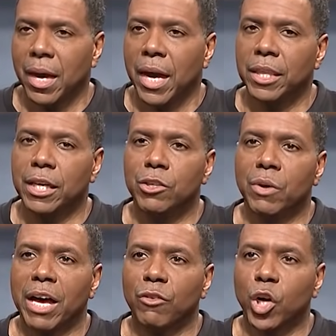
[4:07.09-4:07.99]
and then you
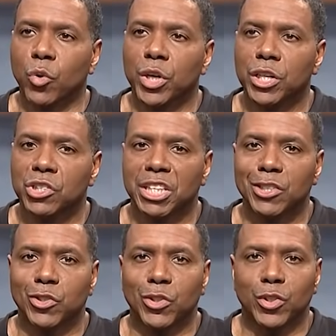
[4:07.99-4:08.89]
have a grudge
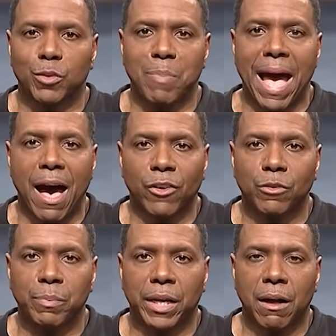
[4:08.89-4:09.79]
against your spouse
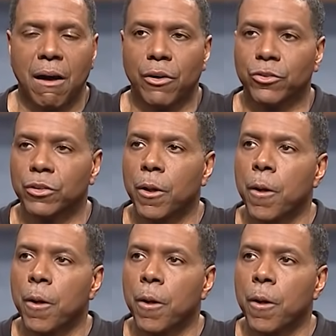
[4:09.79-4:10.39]
because